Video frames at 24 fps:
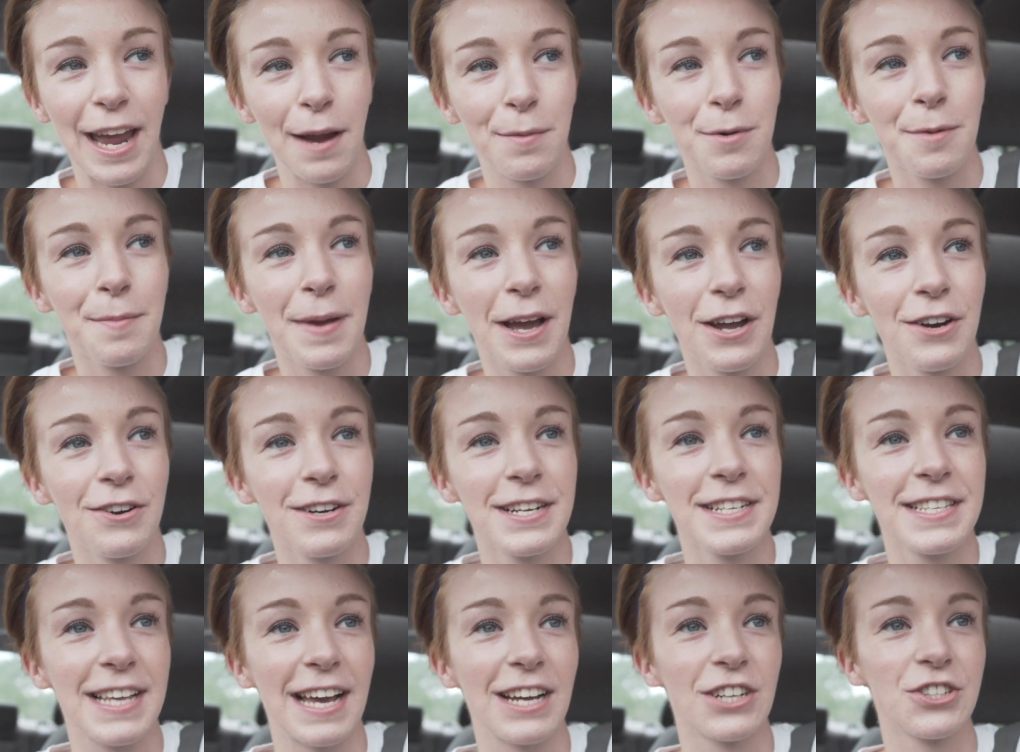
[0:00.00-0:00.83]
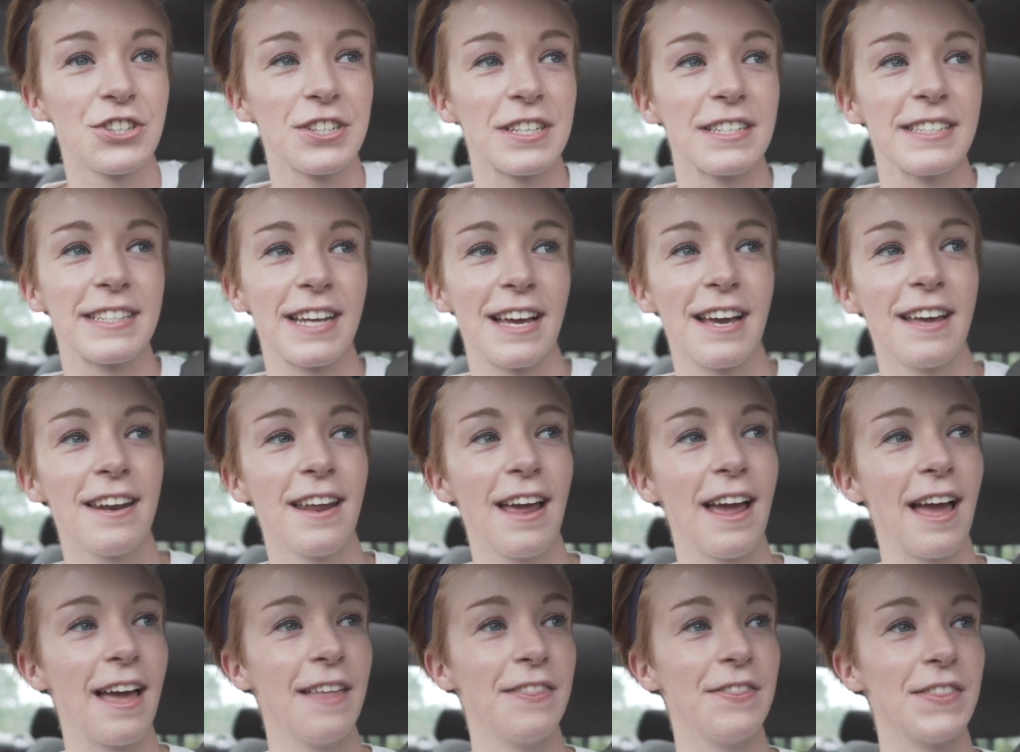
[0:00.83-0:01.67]
camera battery is actually
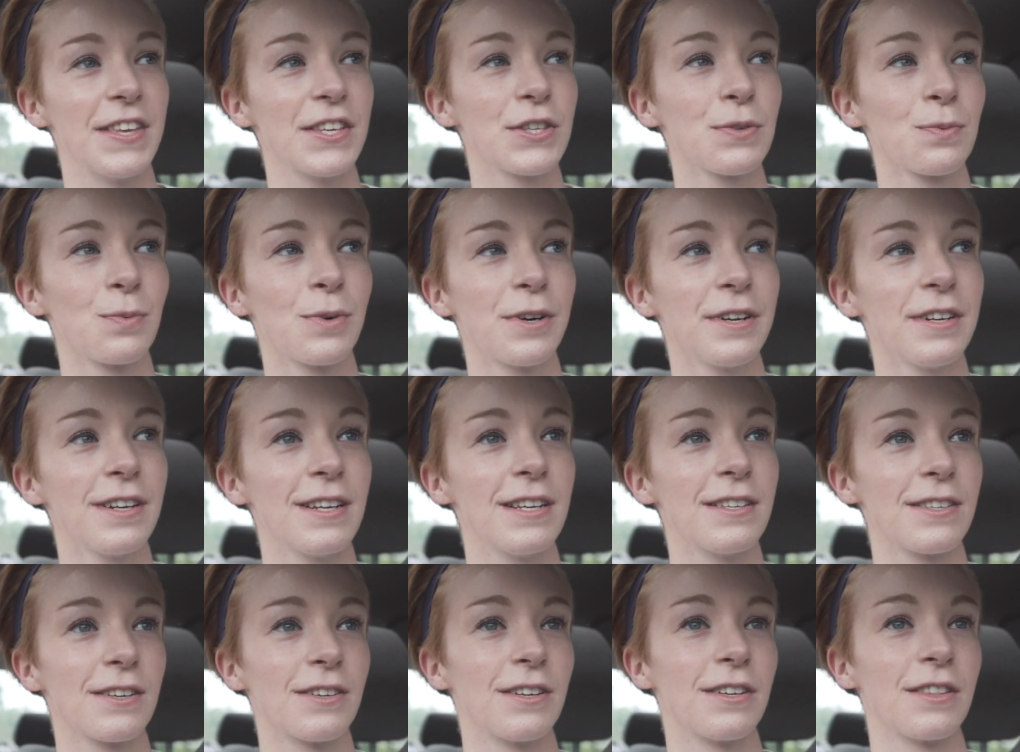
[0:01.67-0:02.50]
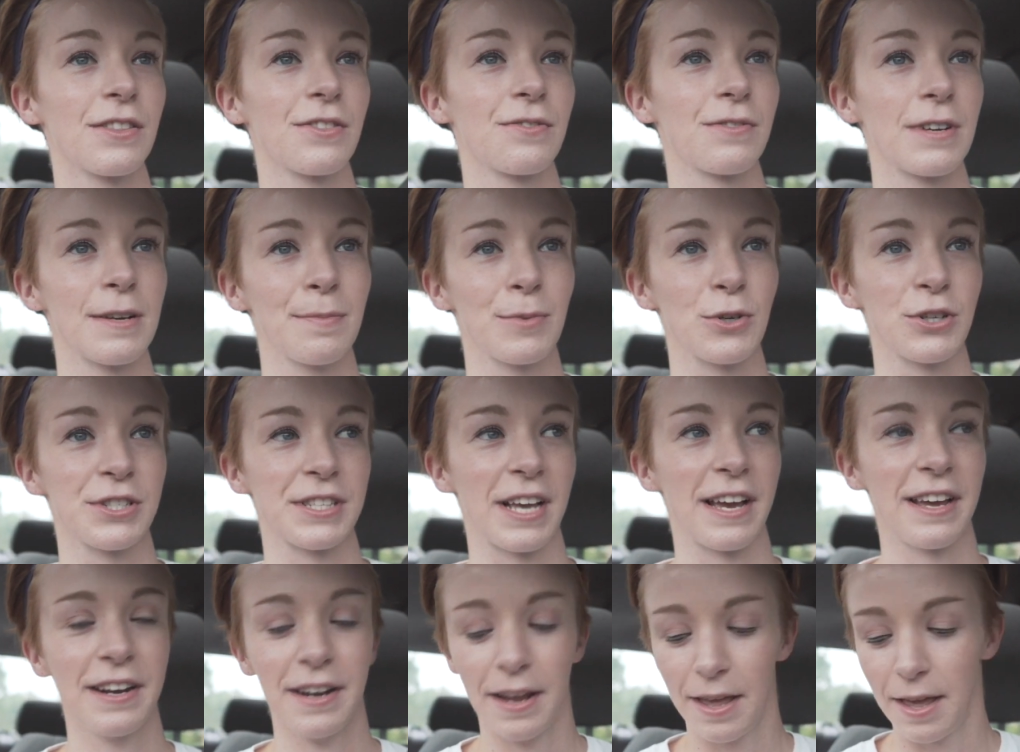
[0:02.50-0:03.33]
dead and this one is on
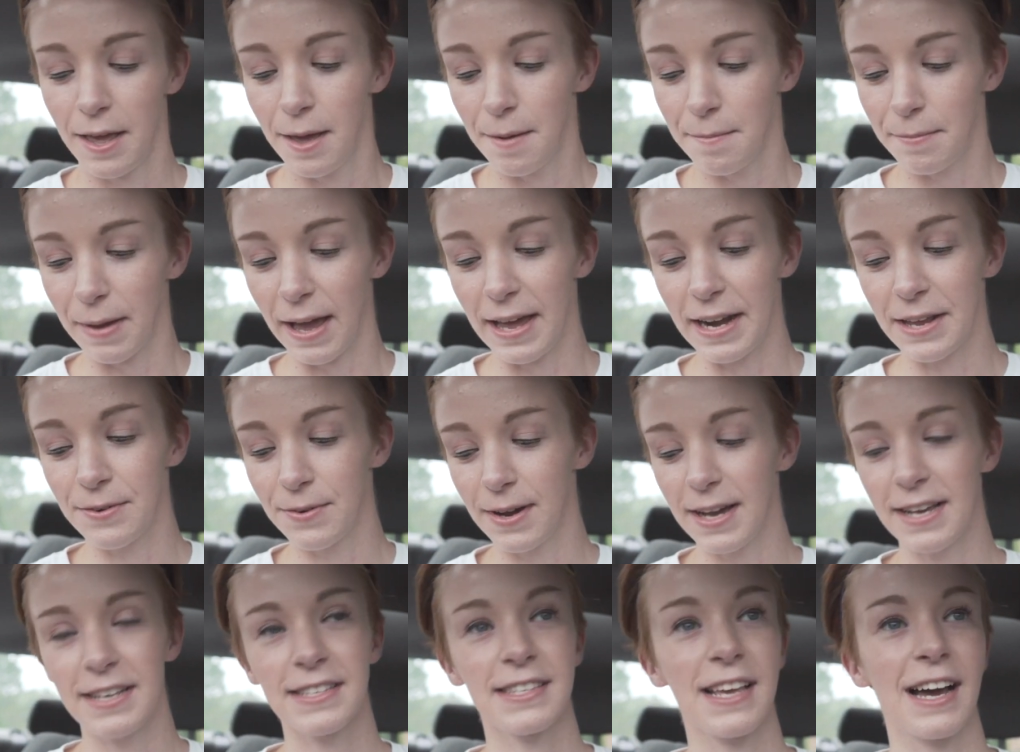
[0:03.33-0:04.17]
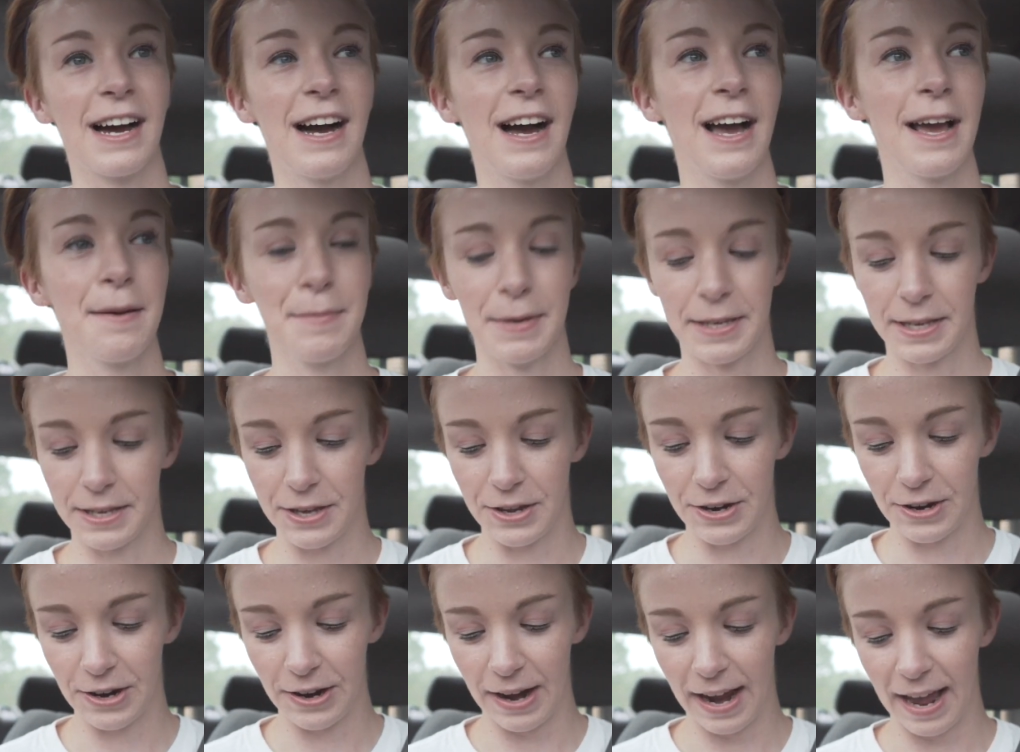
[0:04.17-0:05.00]
3%. But anyways, I'm
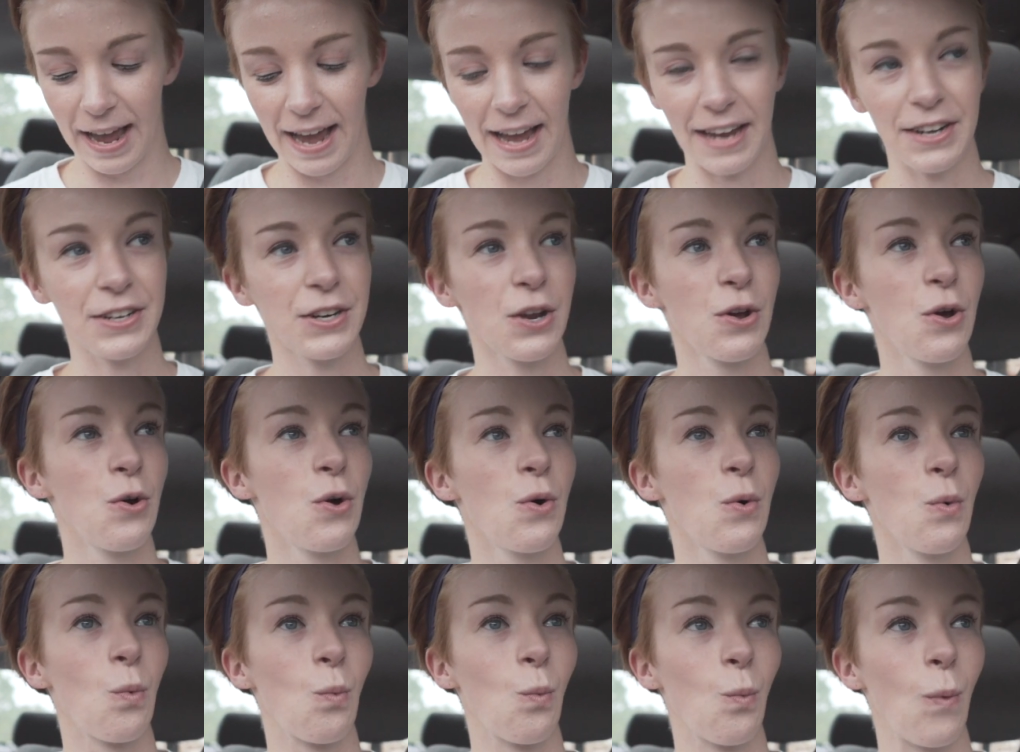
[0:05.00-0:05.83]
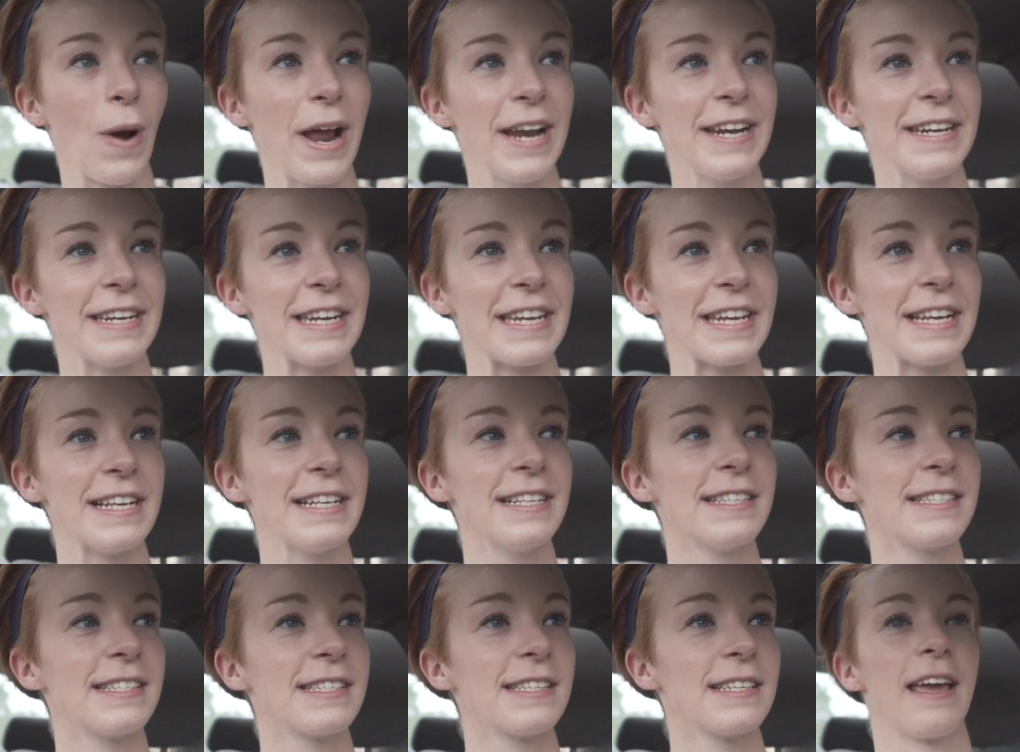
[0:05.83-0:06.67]
here at
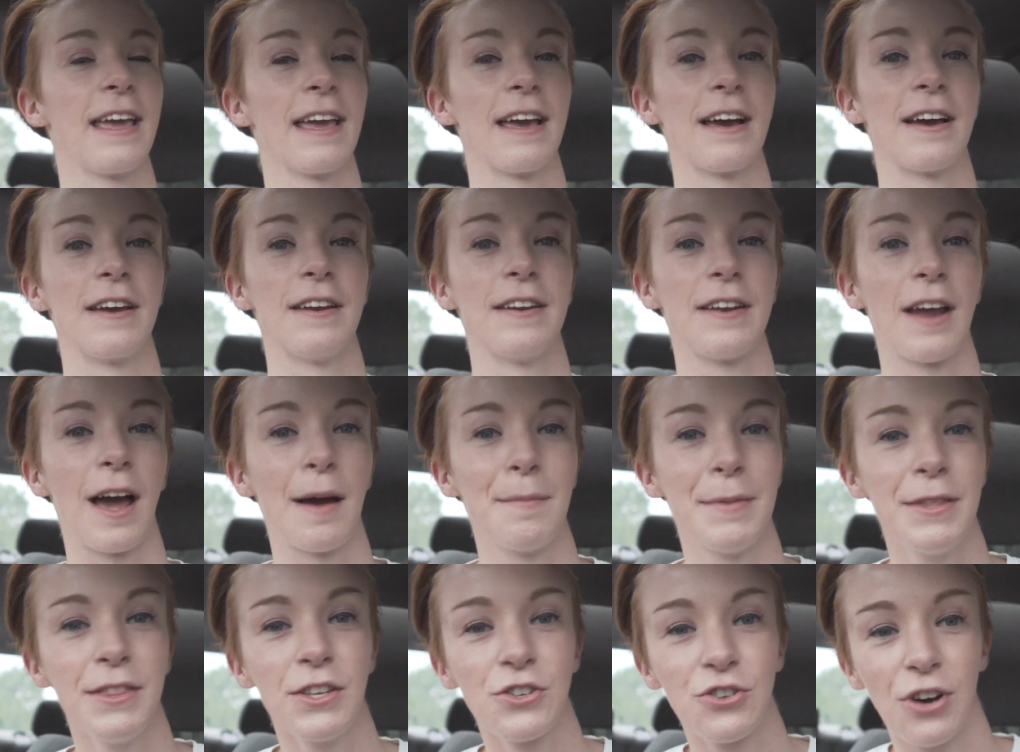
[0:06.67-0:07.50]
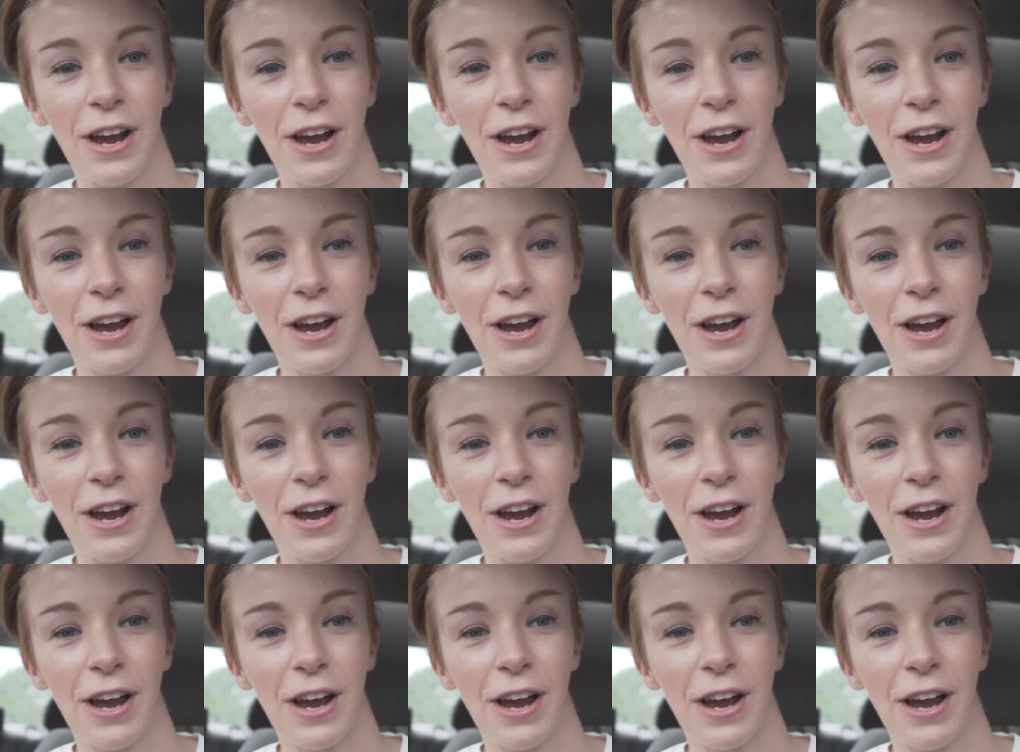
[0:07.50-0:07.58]
Wendy's and I'm in the